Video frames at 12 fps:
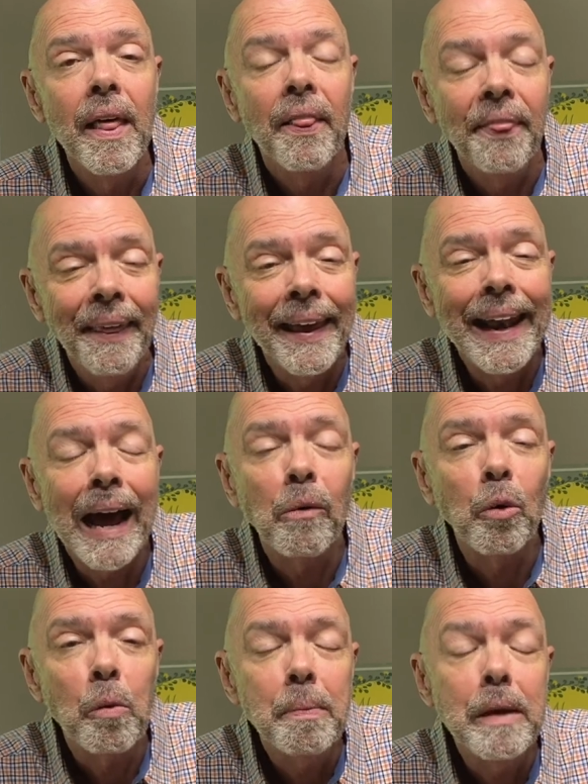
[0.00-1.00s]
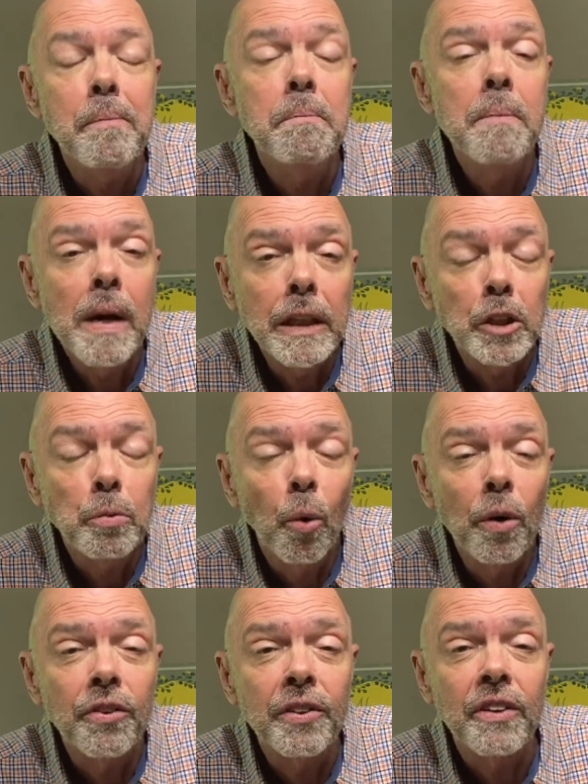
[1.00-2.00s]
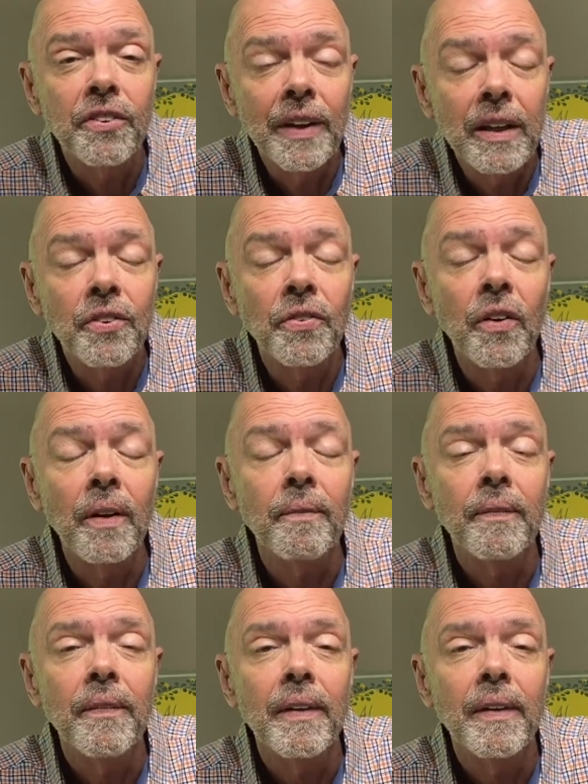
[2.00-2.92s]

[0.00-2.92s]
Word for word: then I will be much more successful